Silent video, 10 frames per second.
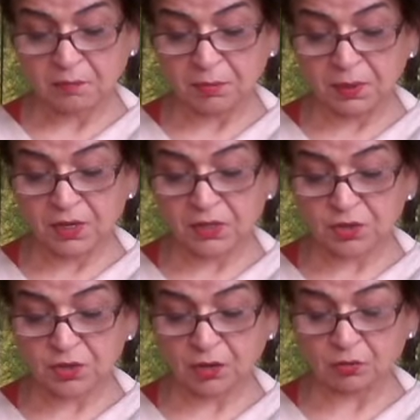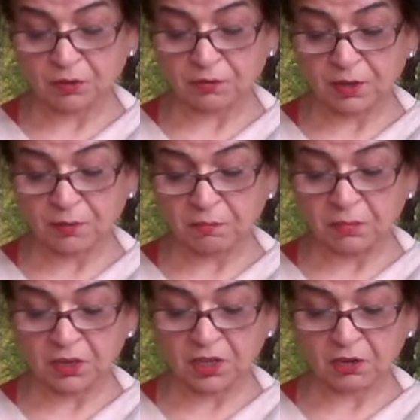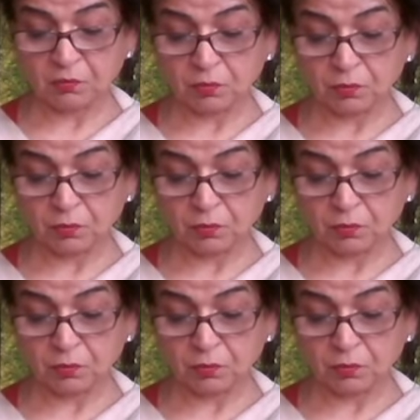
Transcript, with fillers: beasts out of a mythic